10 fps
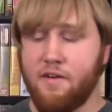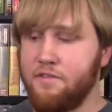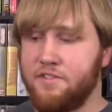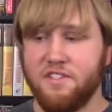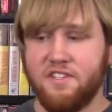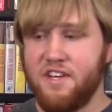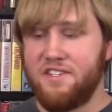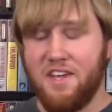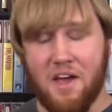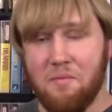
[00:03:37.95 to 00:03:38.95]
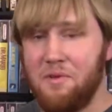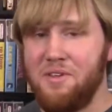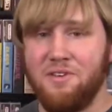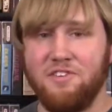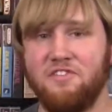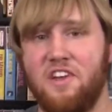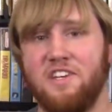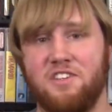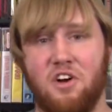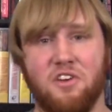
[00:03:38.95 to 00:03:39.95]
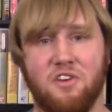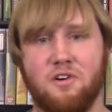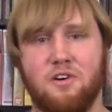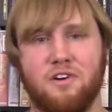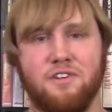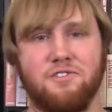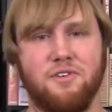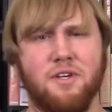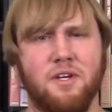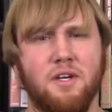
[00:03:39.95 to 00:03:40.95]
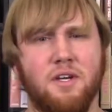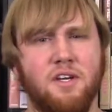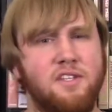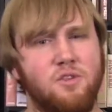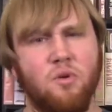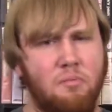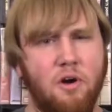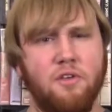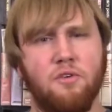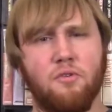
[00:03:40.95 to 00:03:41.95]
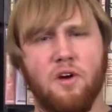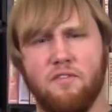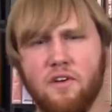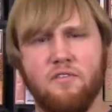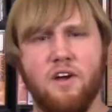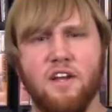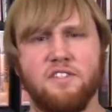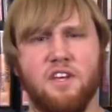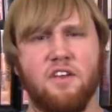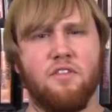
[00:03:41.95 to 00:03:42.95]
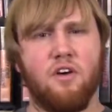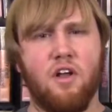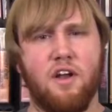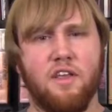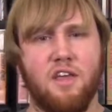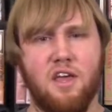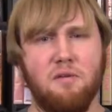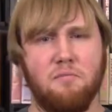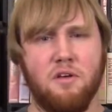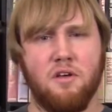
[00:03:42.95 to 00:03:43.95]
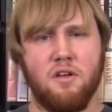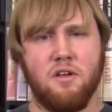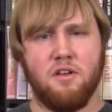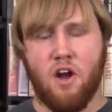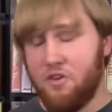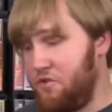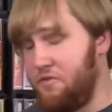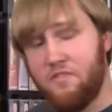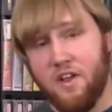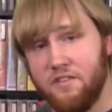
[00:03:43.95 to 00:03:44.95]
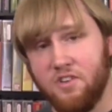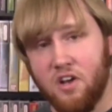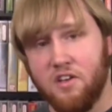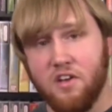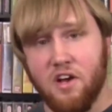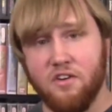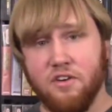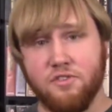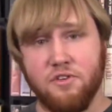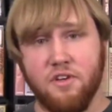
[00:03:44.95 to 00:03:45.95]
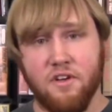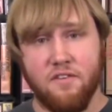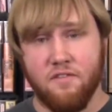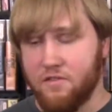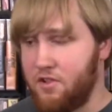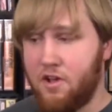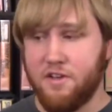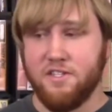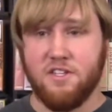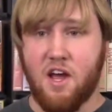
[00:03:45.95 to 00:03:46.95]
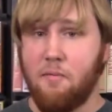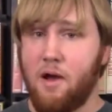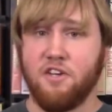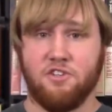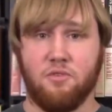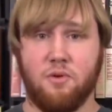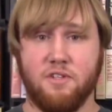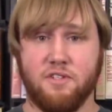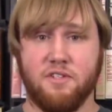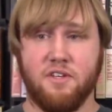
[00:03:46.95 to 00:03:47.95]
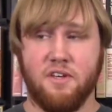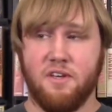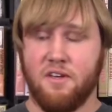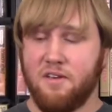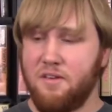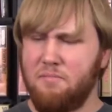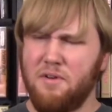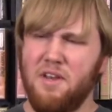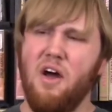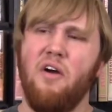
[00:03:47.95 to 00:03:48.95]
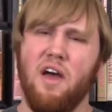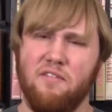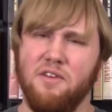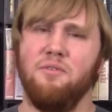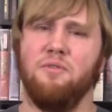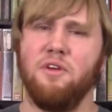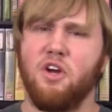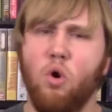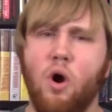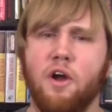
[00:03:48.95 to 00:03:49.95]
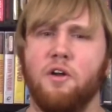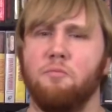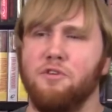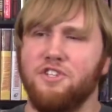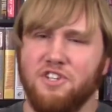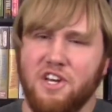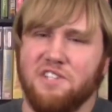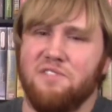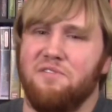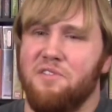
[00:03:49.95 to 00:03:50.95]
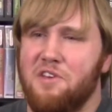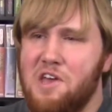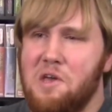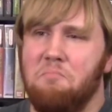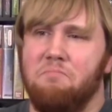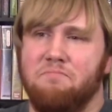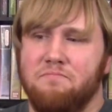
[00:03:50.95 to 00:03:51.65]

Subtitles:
Ever since that day, I've been a huge fan of Donkey Kong Country. So what about you? Have you ever had a second thought on a game? Are you a fan of Donkey Kong Country? For the longest time, I sure wasn't. But now I have a newly acquired appreciation for the game.